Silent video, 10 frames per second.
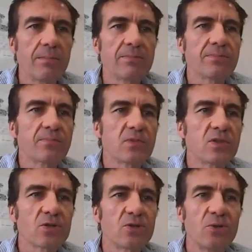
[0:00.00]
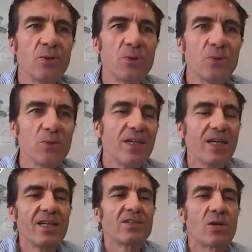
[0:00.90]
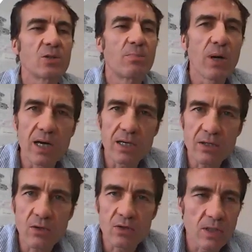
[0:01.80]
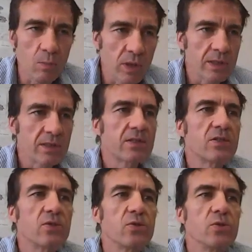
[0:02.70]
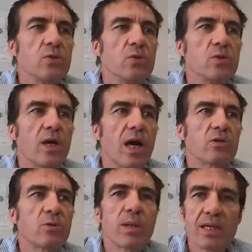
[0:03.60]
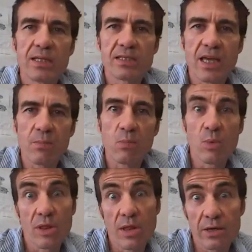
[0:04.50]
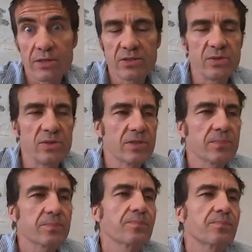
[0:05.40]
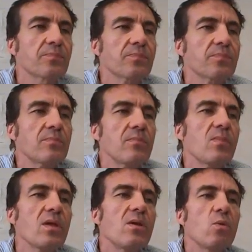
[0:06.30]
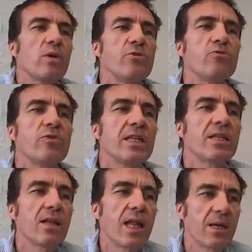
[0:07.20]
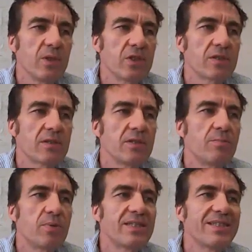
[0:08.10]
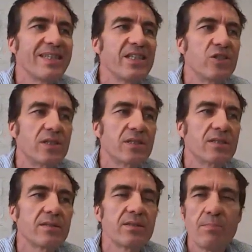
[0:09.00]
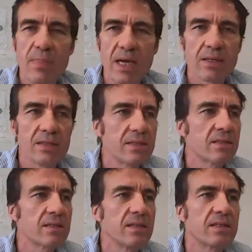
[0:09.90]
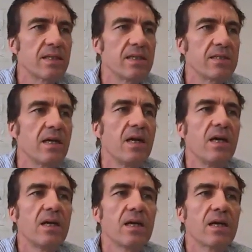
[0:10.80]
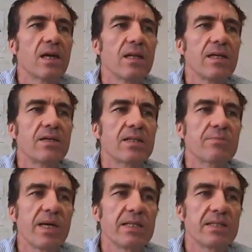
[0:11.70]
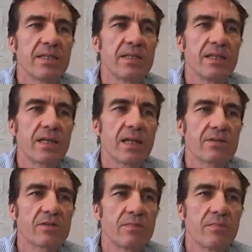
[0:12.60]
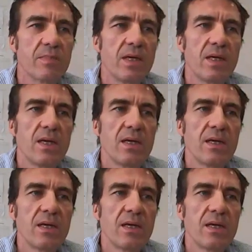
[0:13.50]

Who, Dr. Park, or someone to how to play this game with their students. When you read the language, the procedure, the methods, it says clear a space in the classroom.